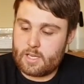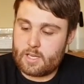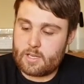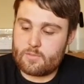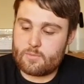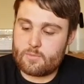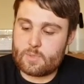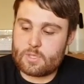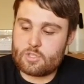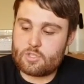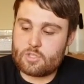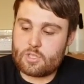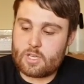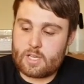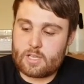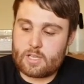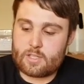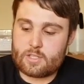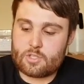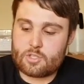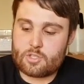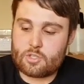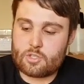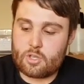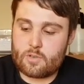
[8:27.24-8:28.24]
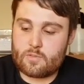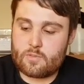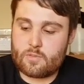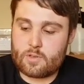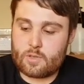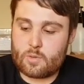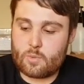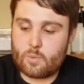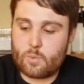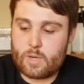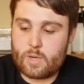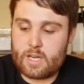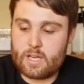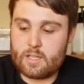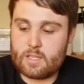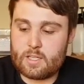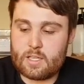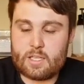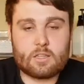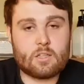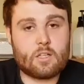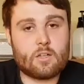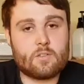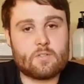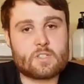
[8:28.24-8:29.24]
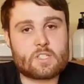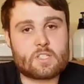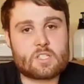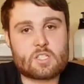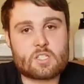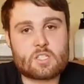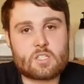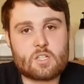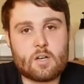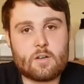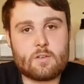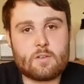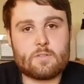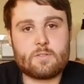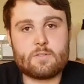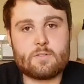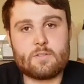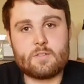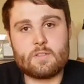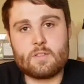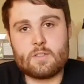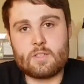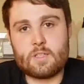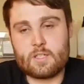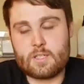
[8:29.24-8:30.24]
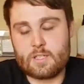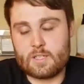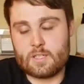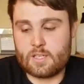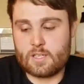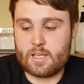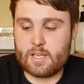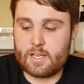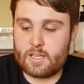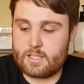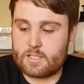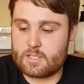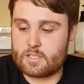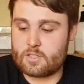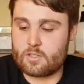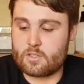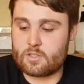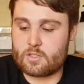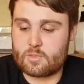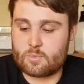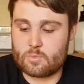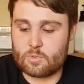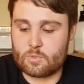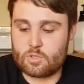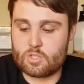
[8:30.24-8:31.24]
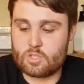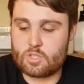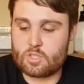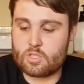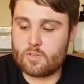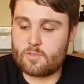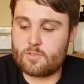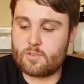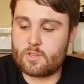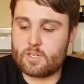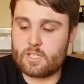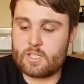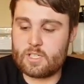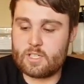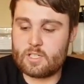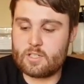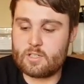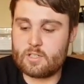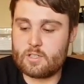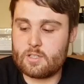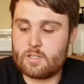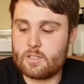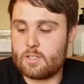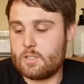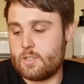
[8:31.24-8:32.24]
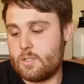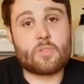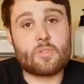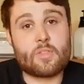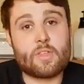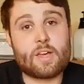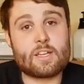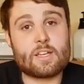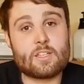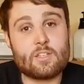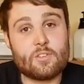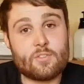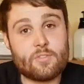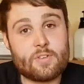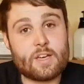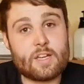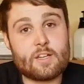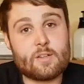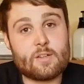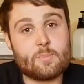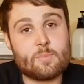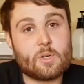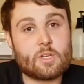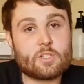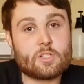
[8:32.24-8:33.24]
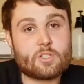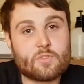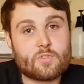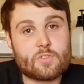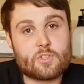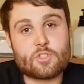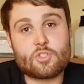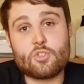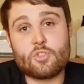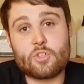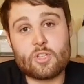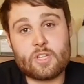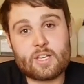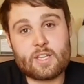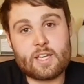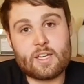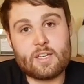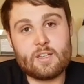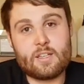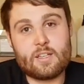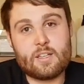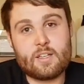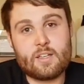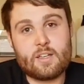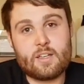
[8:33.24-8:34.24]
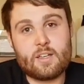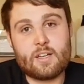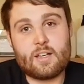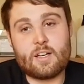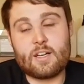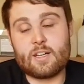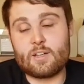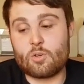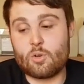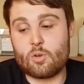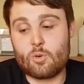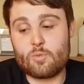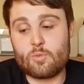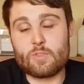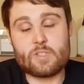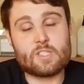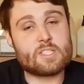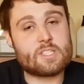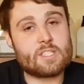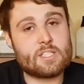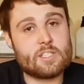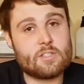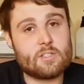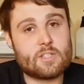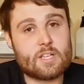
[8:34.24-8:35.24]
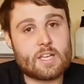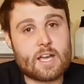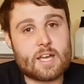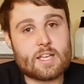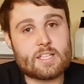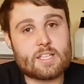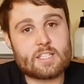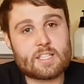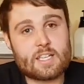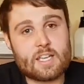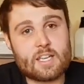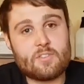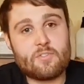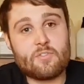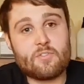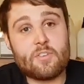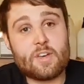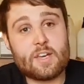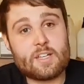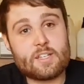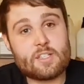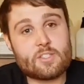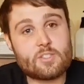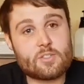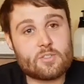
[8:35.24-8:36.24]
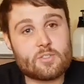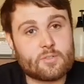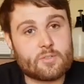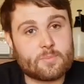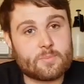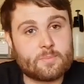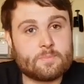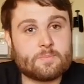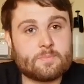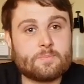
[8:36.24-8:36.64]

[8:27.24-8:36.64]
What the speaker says: I've been chatting to Sean for a while. I love his stuff. He's got some good stuff on here. So thank you very much for tuning in, and hopefully see you guys again very soon.